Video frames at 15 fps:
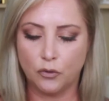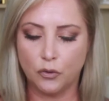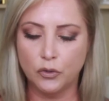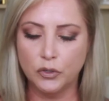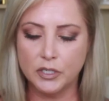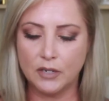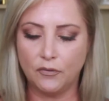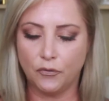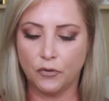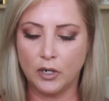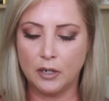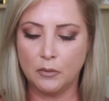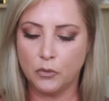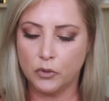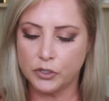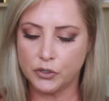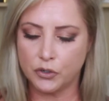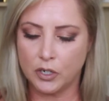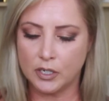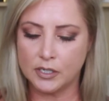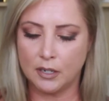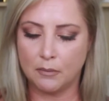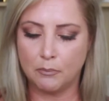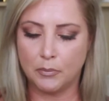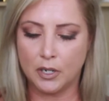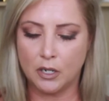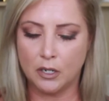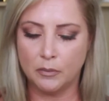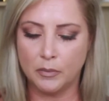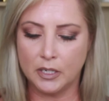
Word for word: cruelty-free moisturizing balm